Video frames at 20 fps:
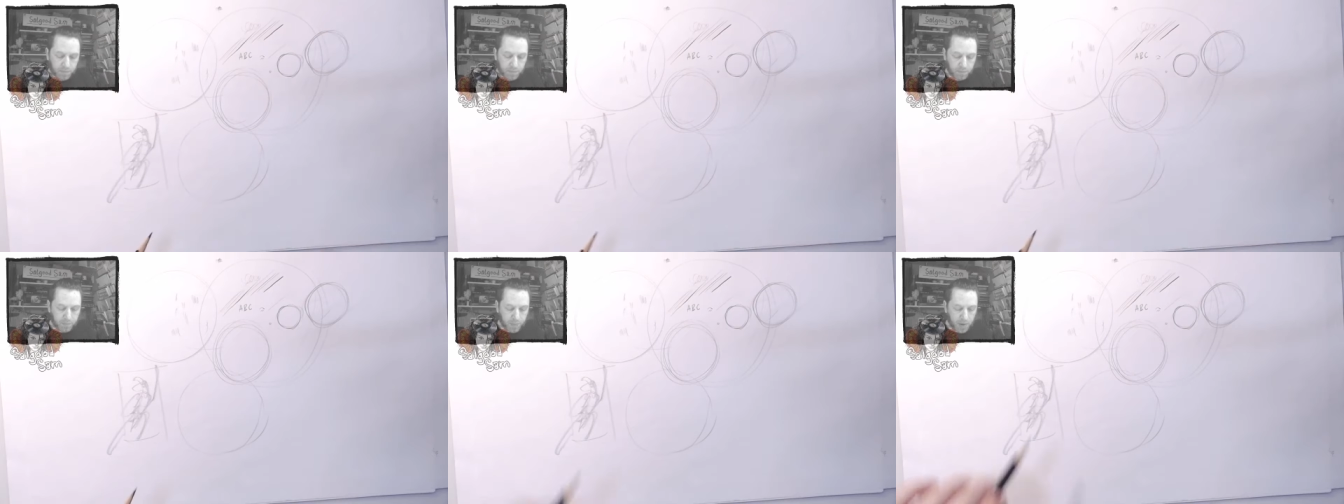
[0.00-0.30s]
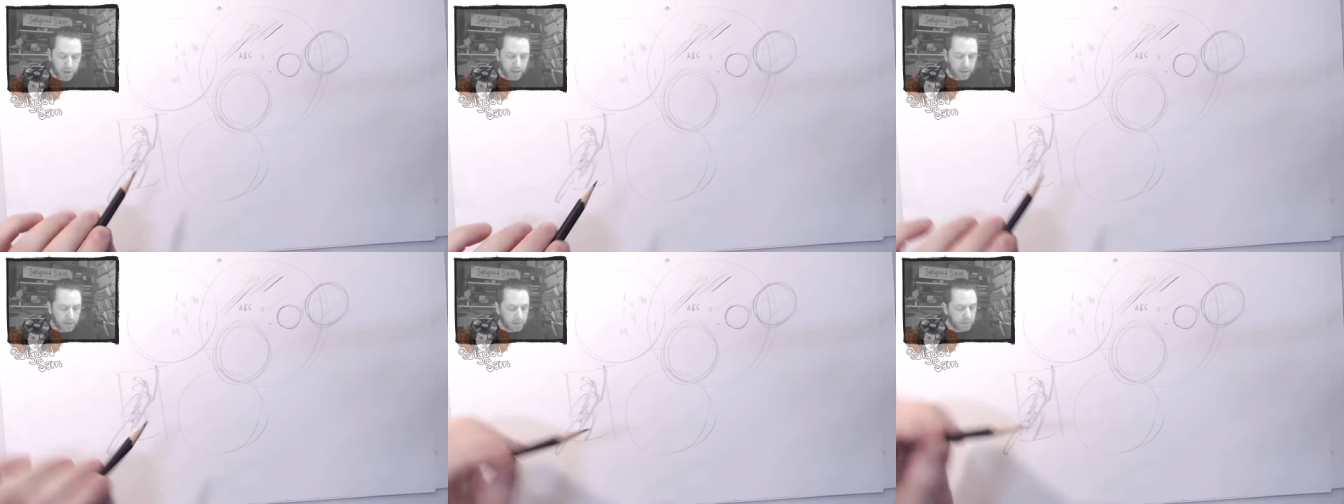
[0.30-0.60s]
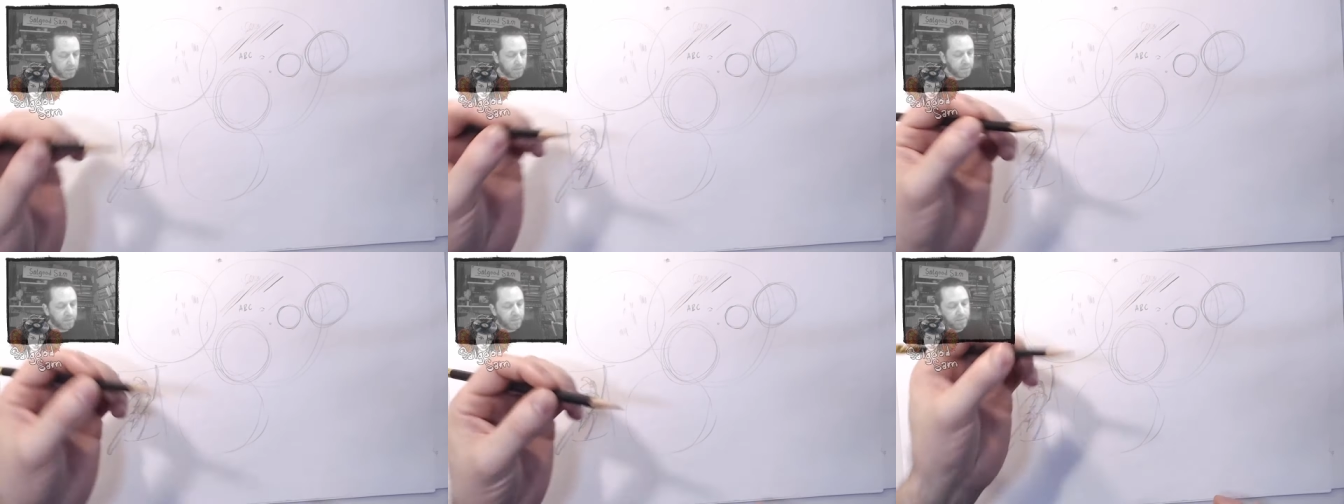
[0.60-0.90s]
But
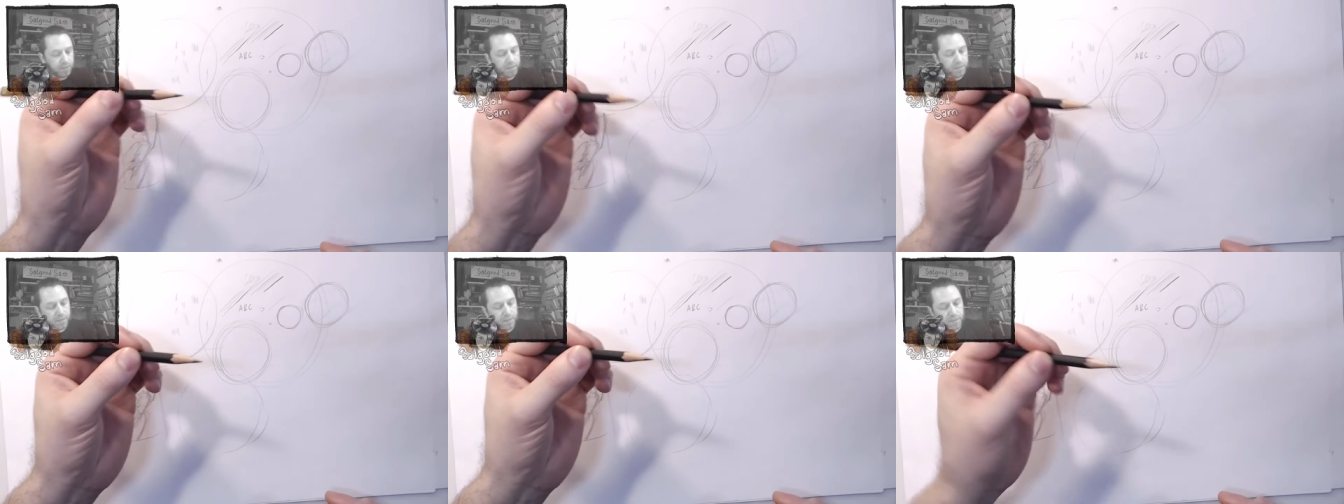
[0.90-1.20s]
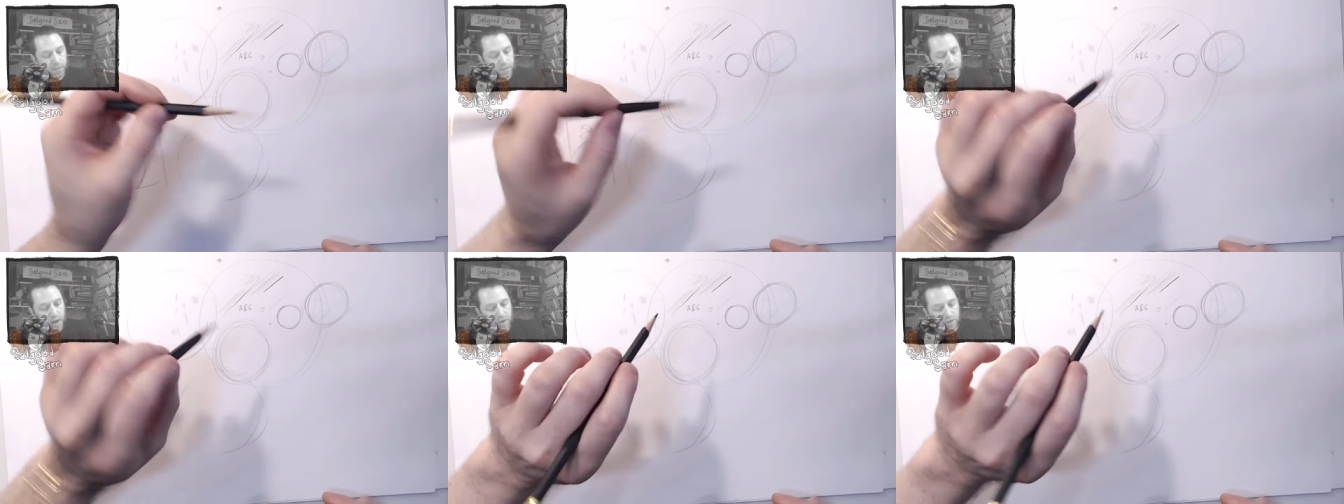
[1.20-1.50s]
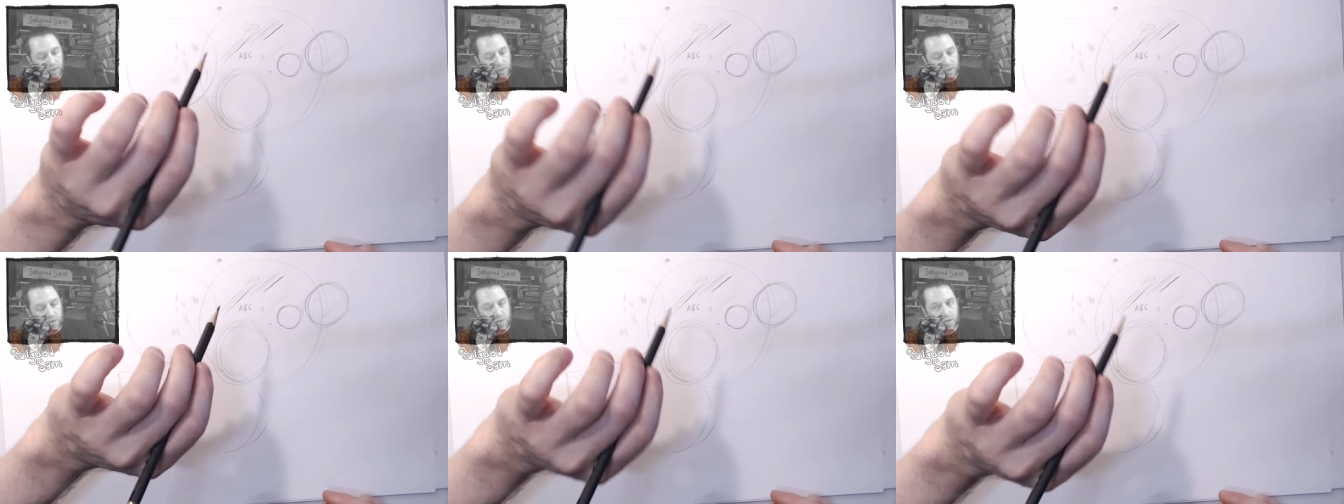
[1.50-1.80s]
I
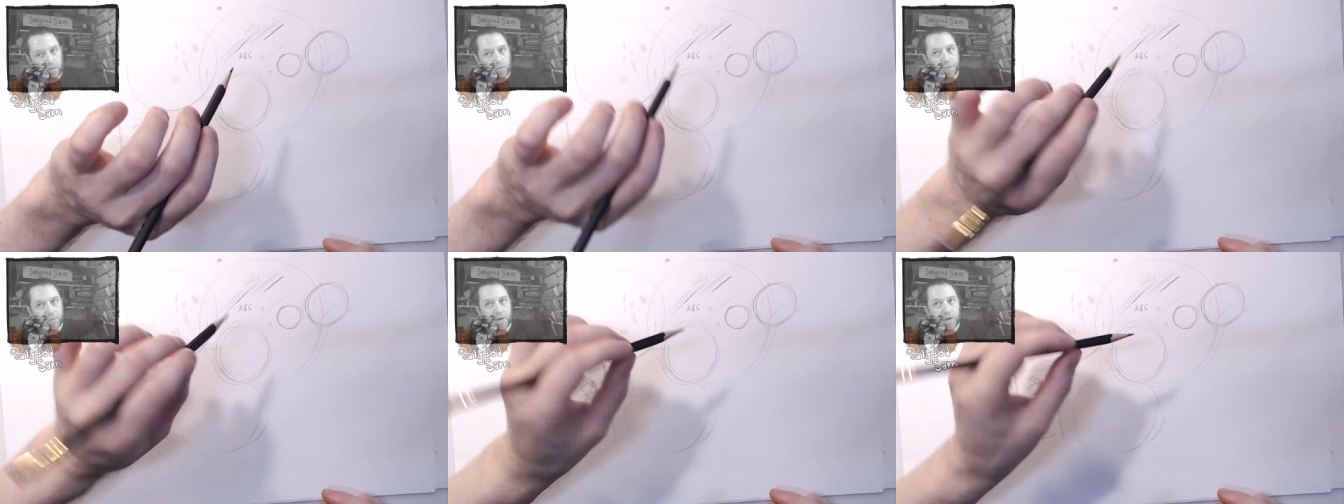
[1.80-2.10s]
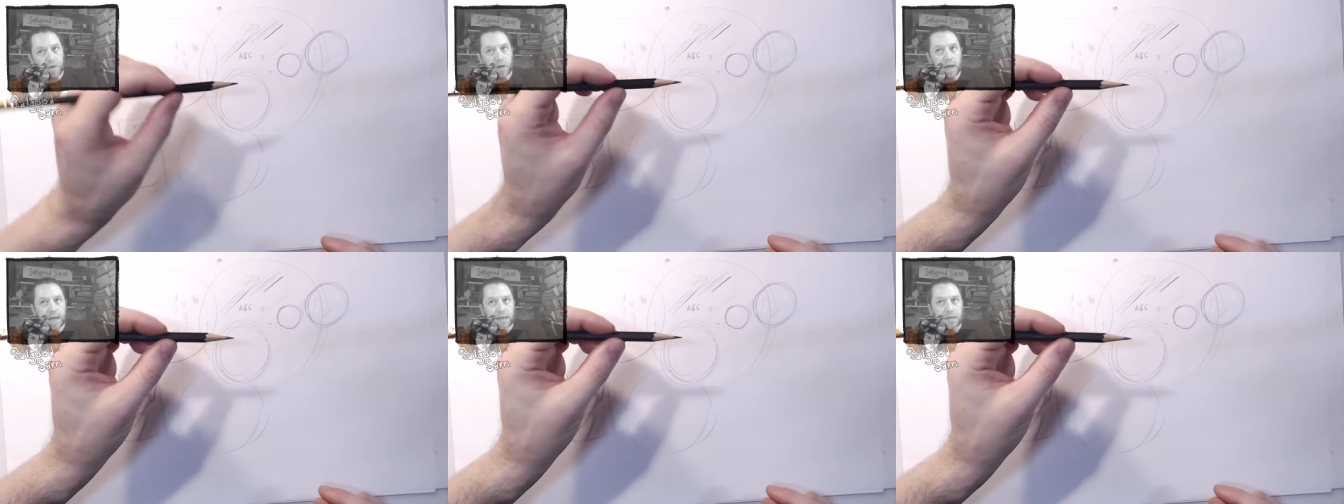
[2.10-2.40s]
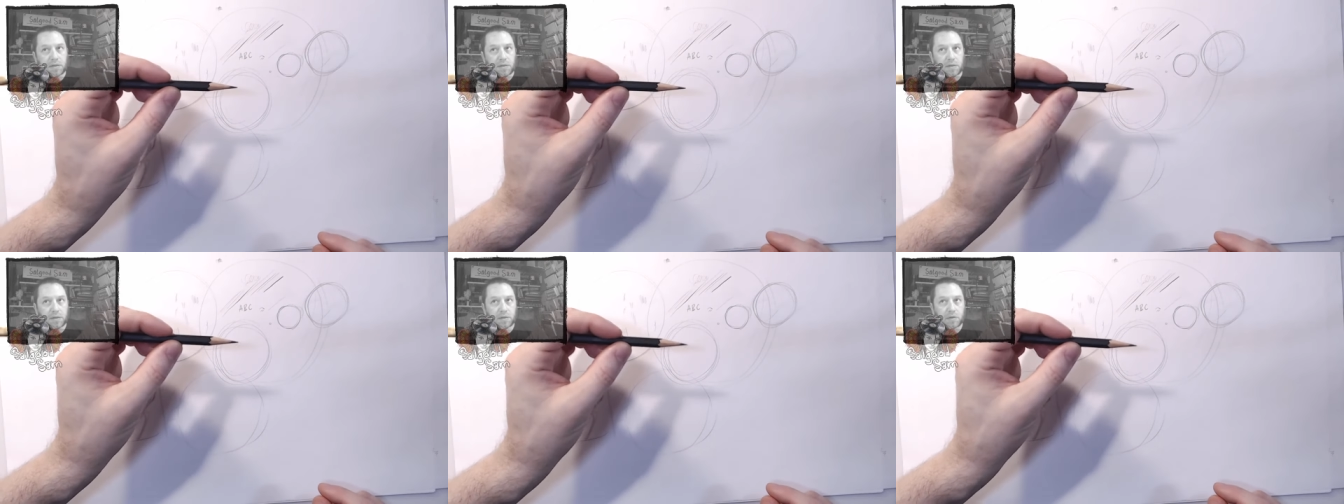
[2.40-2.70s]
think this would be an
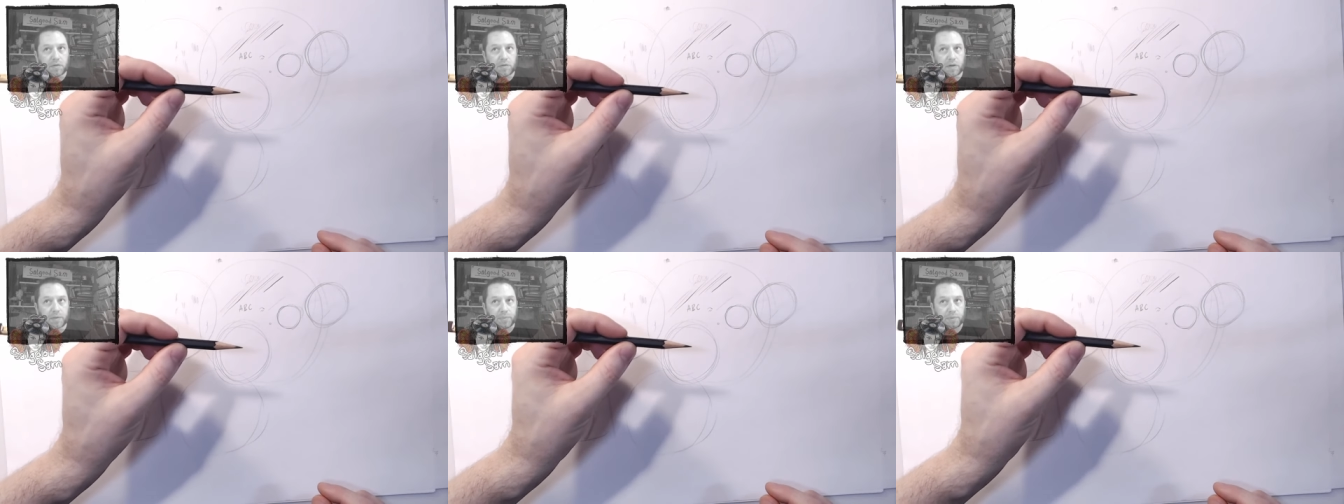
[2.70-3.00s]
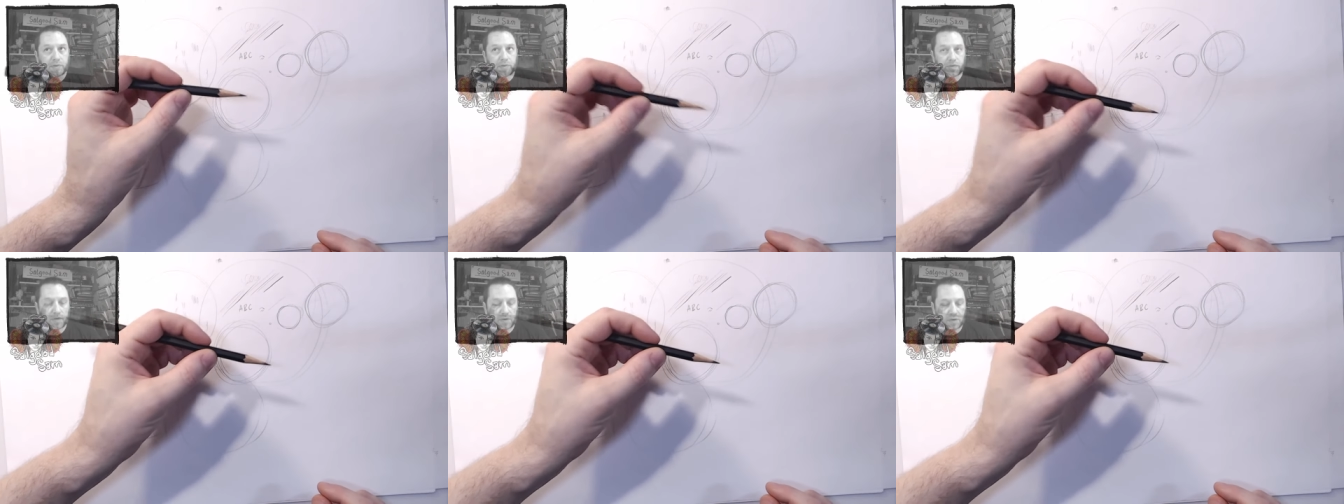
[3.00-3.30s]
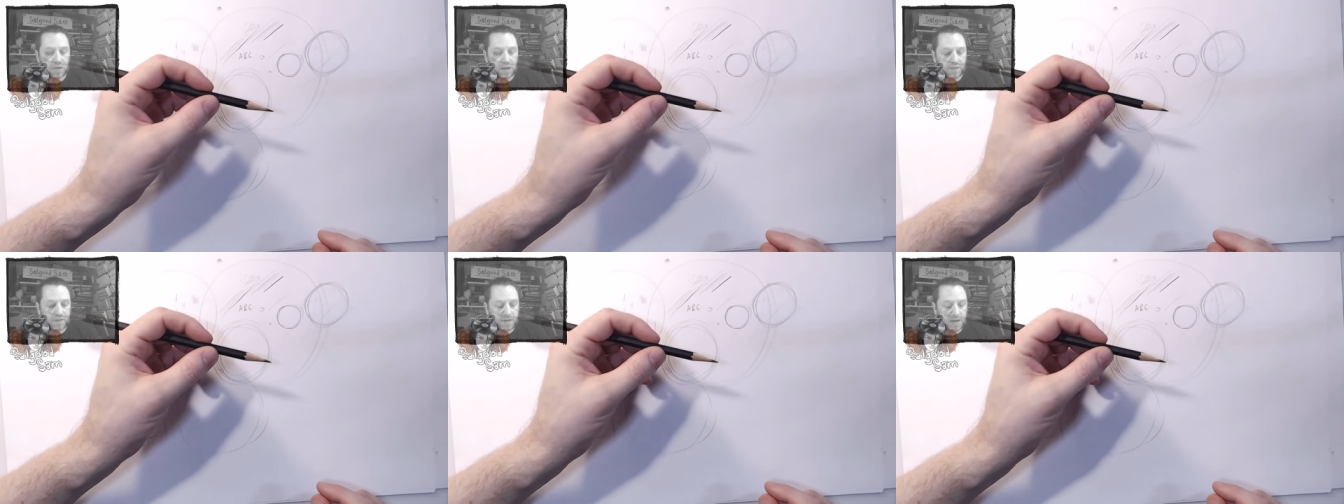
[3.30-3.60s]
ideal grip for
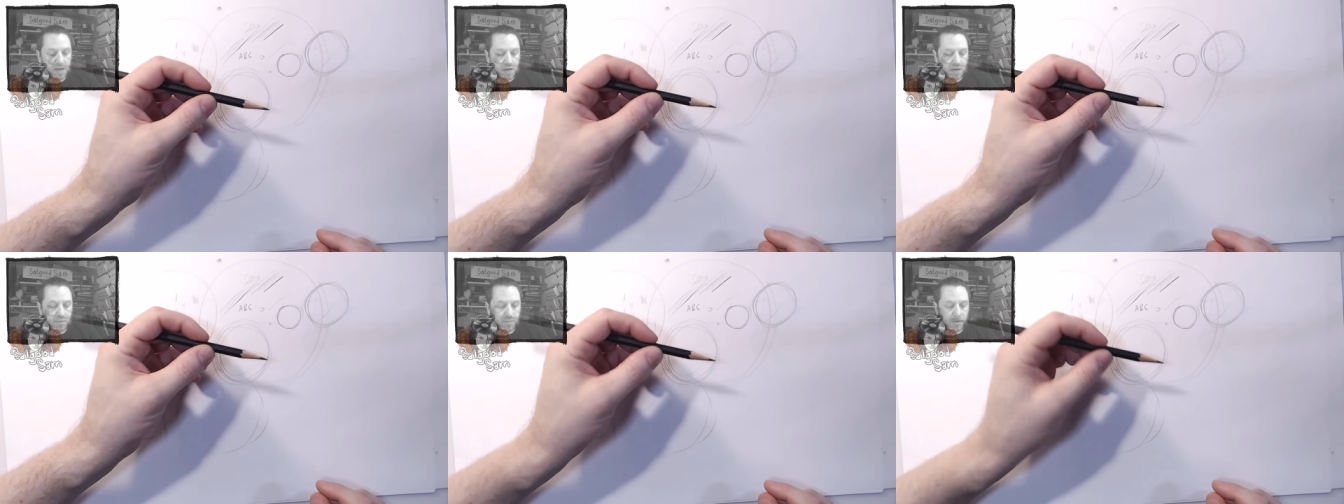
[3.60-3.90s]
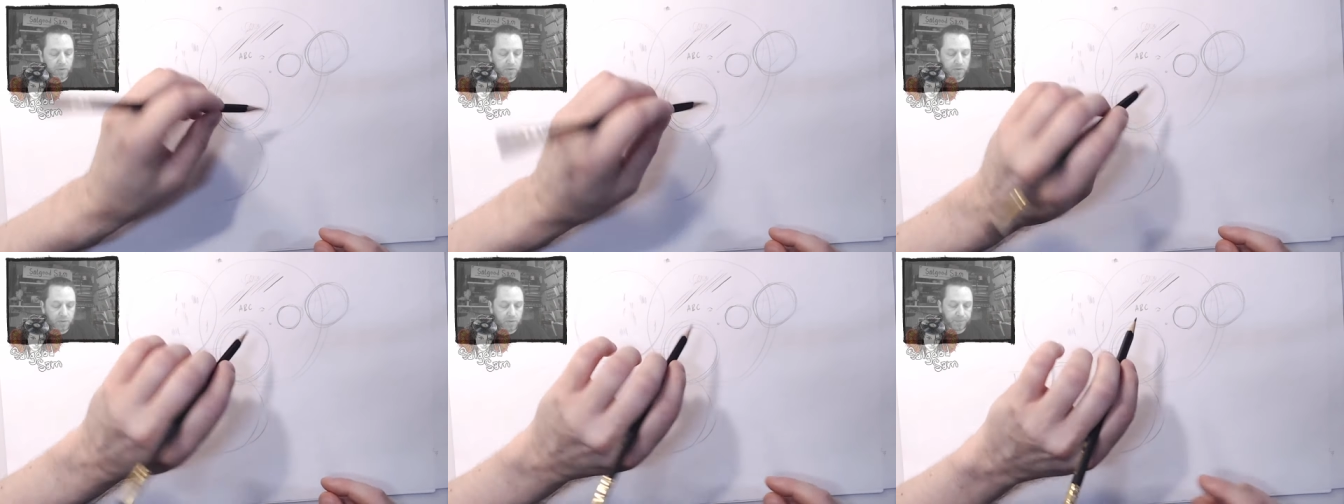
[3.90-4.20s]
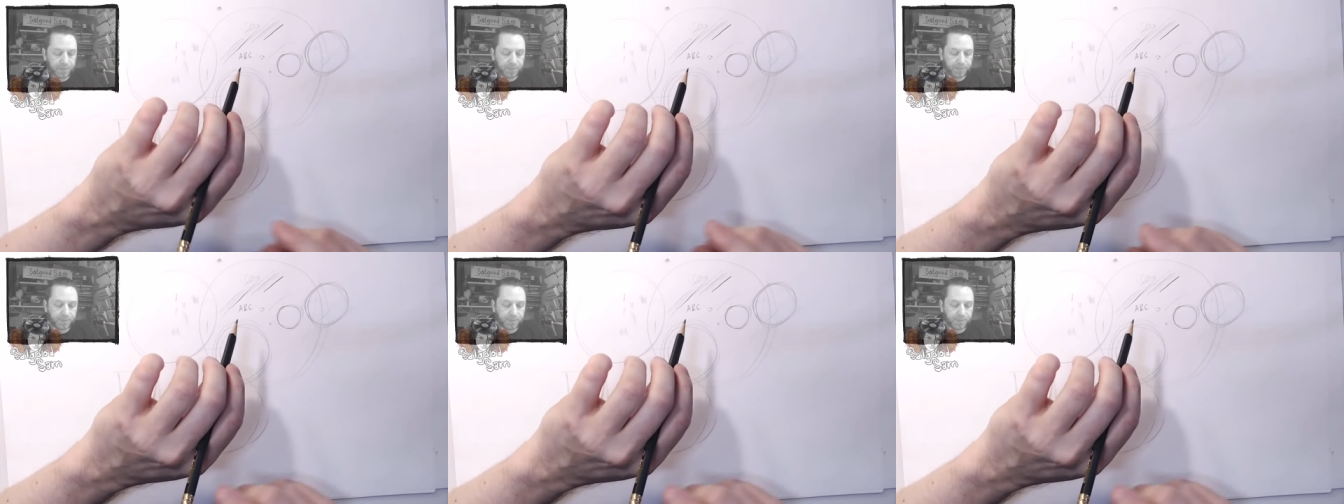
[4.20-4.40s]
a left-handed person.